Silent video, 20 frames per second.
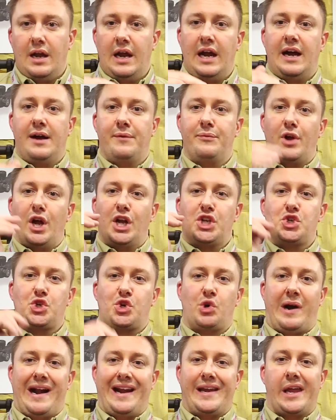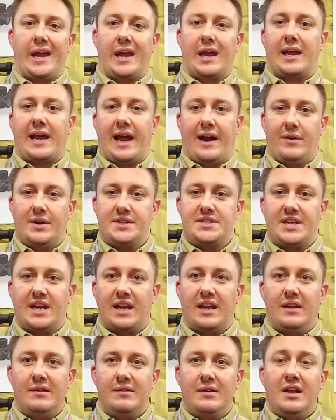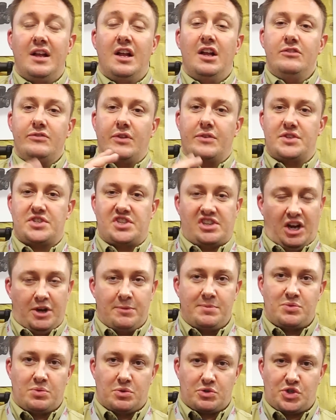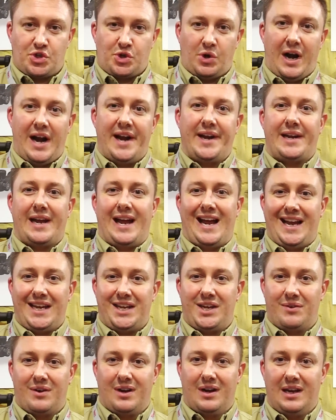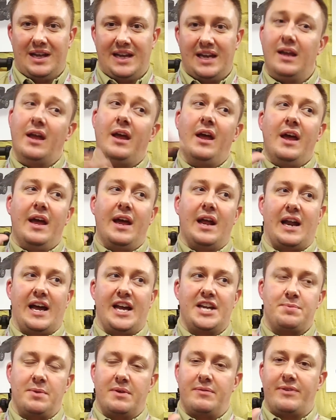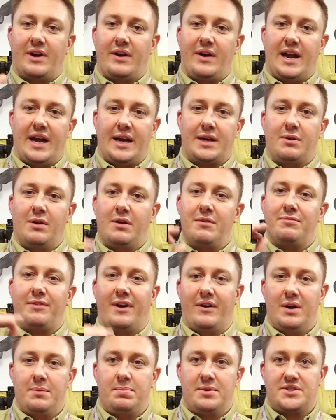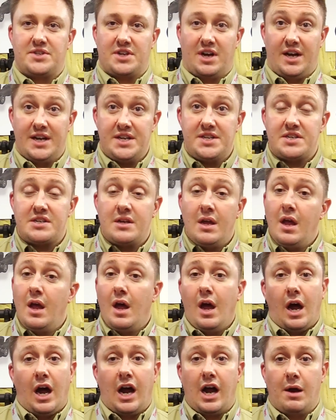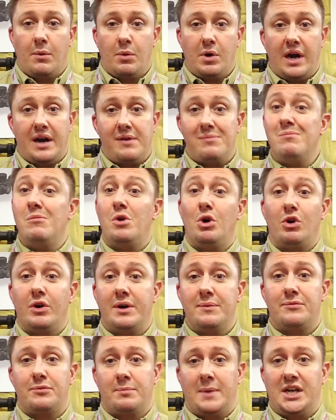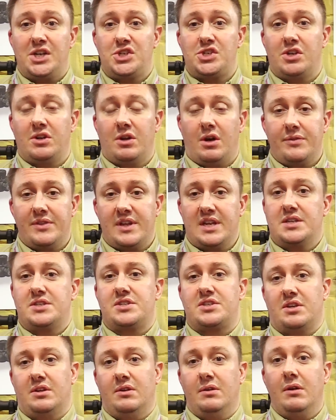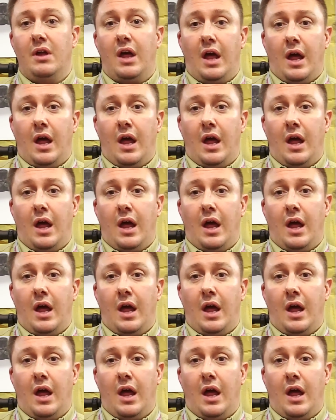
have a tracking guarantee, that the scopes will track accurately, allow you to be very accurate, very precise. We'll have more information on these soon.